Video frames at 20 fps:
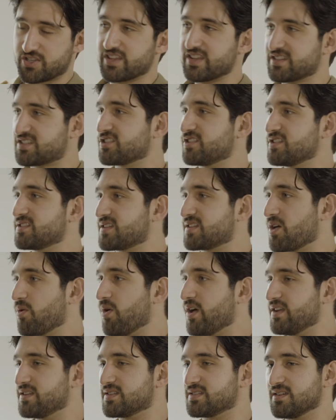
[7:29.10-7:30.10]
I think that's a good
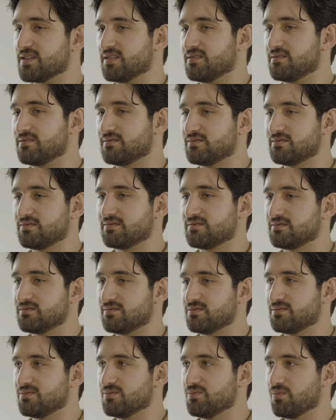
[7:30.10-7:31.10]
segue into
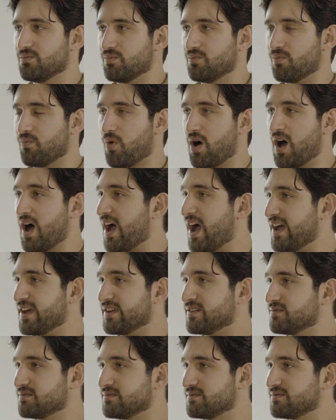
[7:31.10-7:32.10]

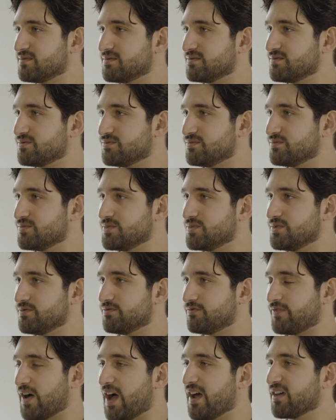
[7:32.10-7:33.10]
why
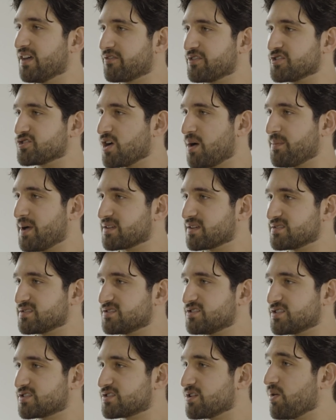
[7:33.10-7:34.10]
filing for drawbacks is
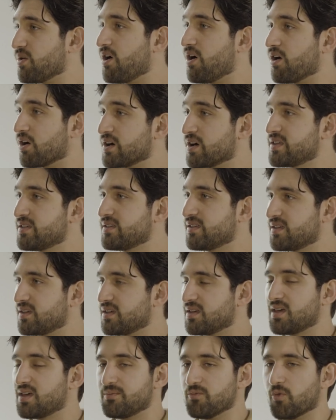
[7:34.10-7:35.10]
just so hard.
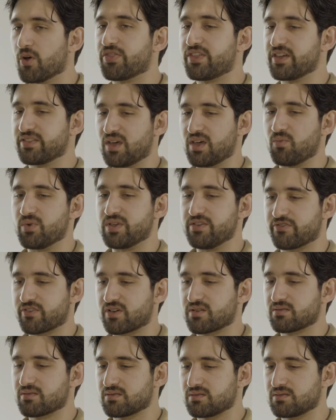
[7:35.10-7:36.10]
One thing that we've
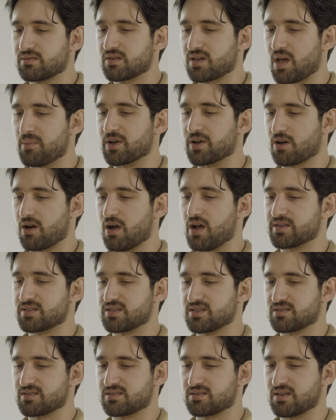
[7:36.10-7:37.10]
come across
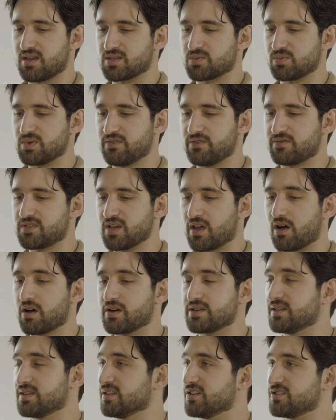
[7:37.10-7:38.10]
as we've done
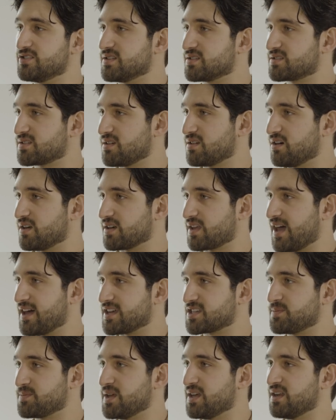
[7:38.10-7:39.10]
our diligence on
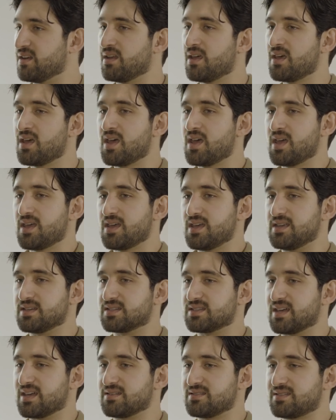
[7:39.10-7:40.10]
Caspian
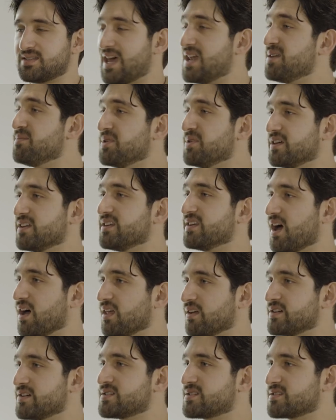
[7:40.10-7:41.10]
is that $10 billion
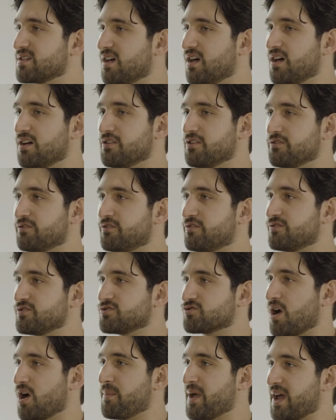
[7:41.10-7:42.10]
of
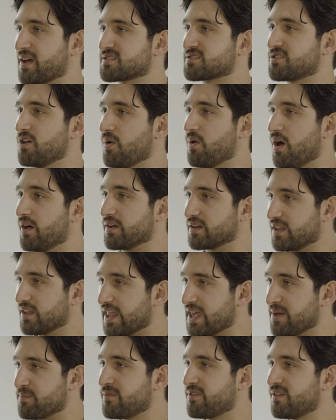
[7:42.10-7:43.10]
drawbacks go
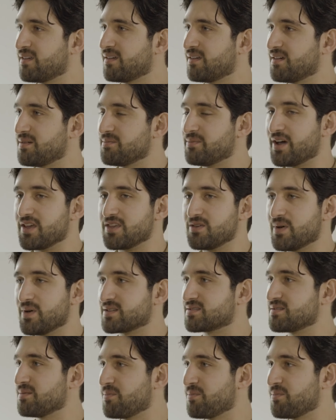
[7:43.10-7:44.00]
unclaimed by U.S.